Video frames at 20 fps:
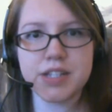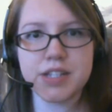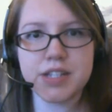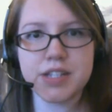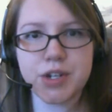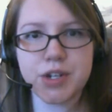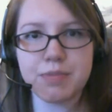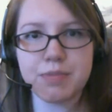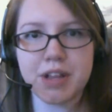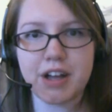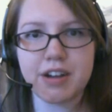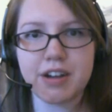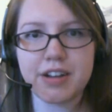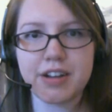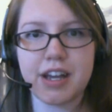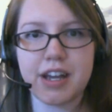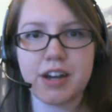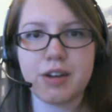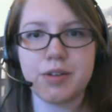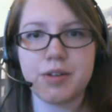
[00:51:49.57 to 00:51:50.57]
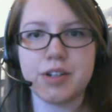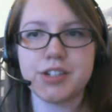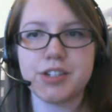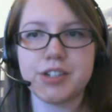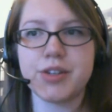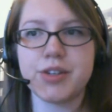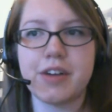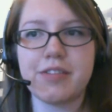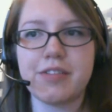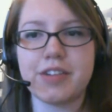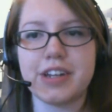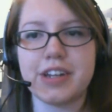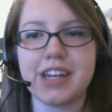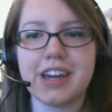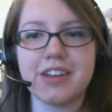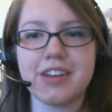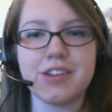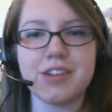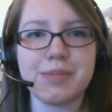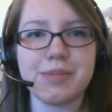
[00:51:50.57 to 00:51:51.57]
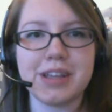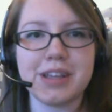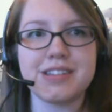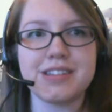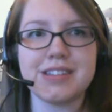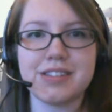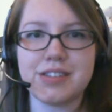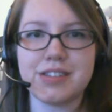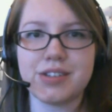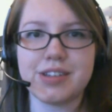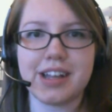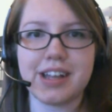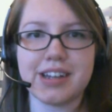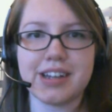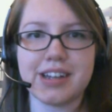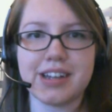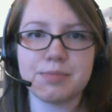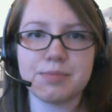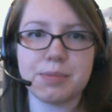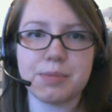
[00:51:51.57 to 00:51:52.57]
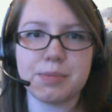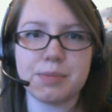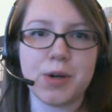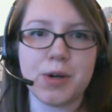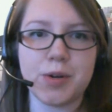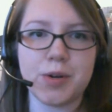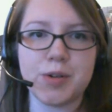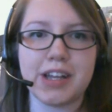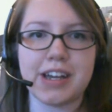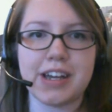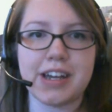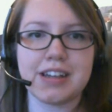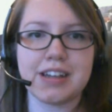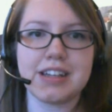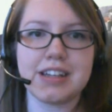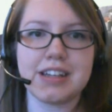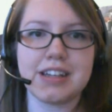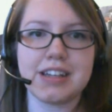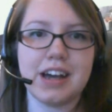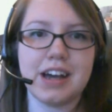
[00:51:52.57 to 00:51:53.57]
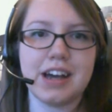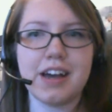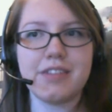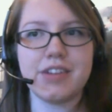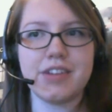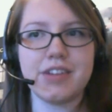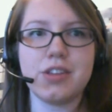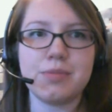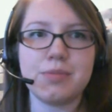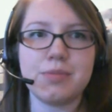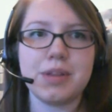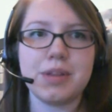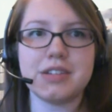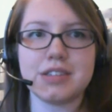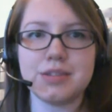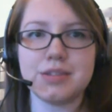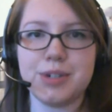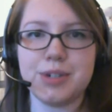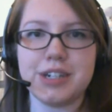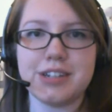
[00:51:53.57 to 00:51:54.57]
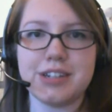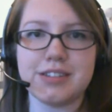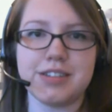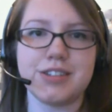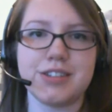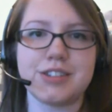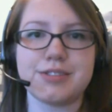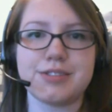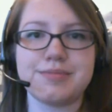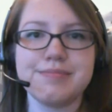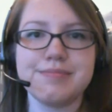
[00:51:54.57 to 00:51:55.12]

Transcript: where you blog now, or do you have any other places you'd like to promote? Like, I have another blog somewhere else, or...